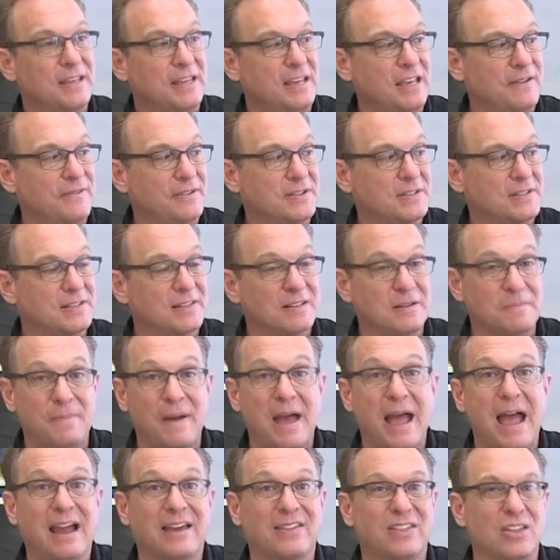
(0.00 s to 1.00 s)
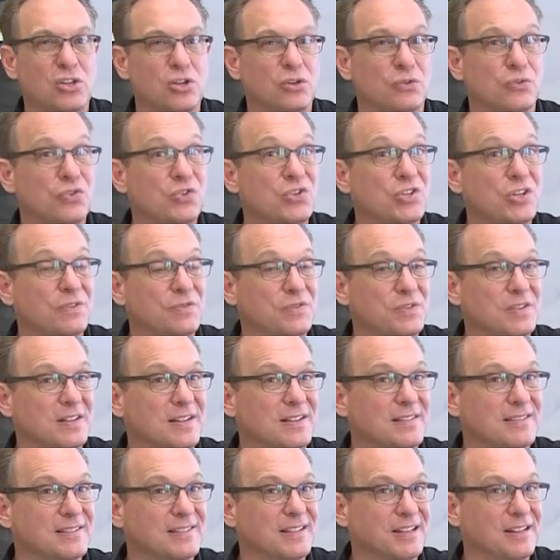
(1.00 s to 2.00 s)
If it slid back, then you shift it
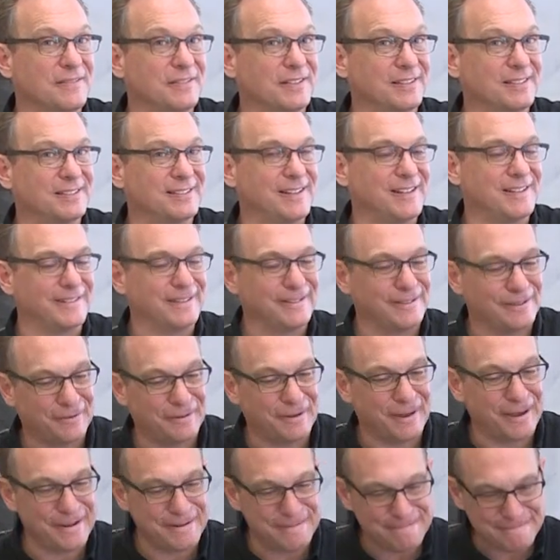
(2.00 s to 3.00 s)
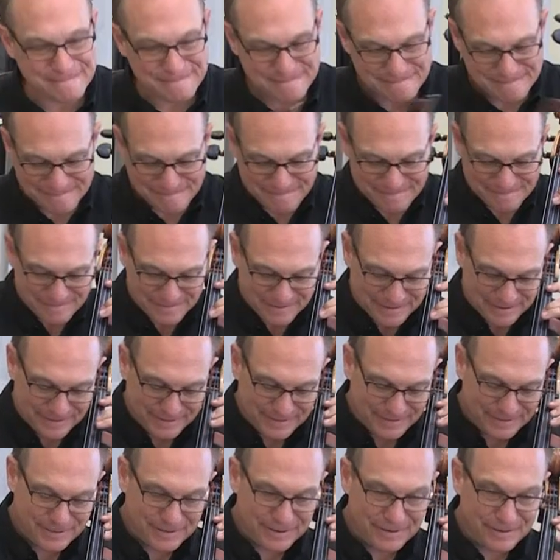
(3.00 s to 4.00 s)
instead of extend it, okay?
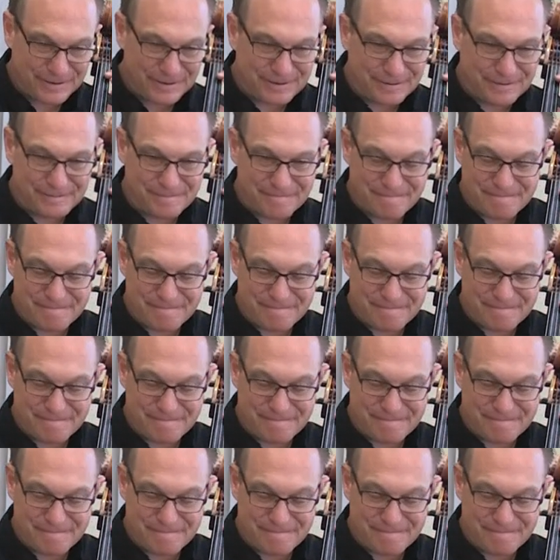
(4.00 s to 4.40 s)
So,